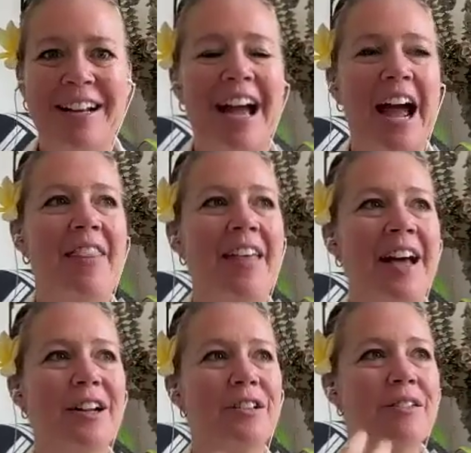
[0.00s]
Right? And
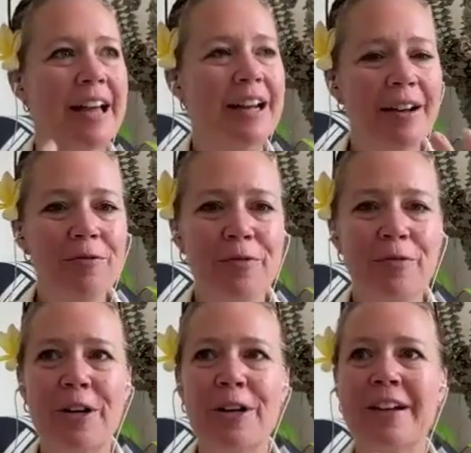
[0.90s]
that
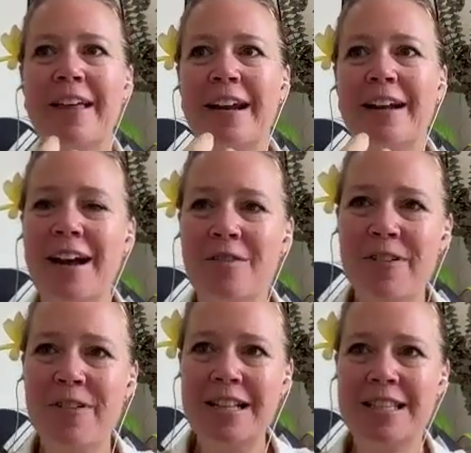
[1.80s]
comfort, that
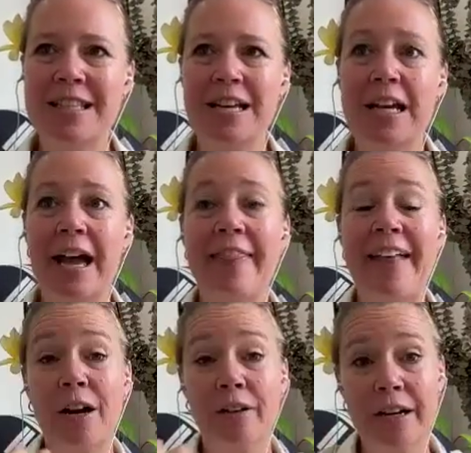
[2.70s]
confidence, and
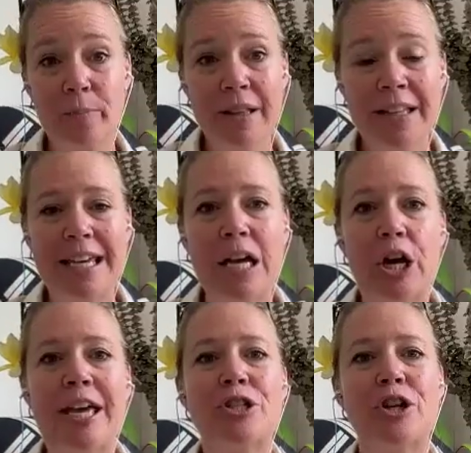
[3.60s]
that credibility
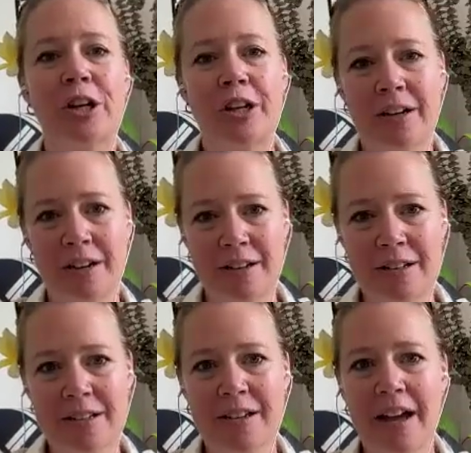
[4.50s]
is
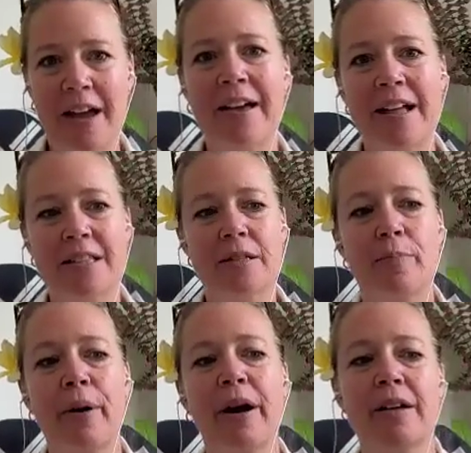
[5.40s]
earned. And that's
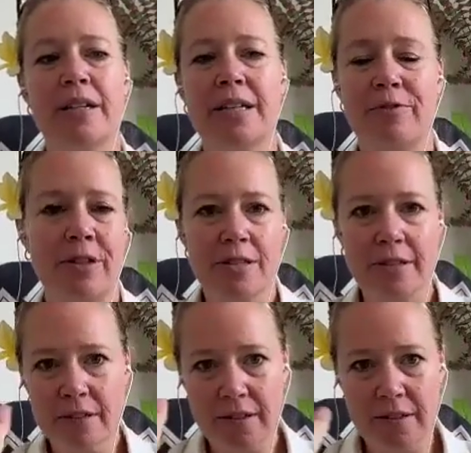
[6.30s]
part of the
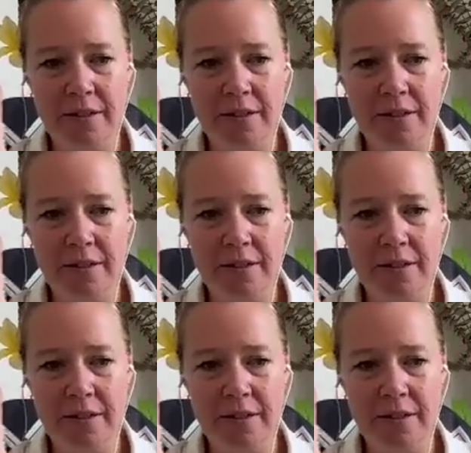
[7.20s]
difference.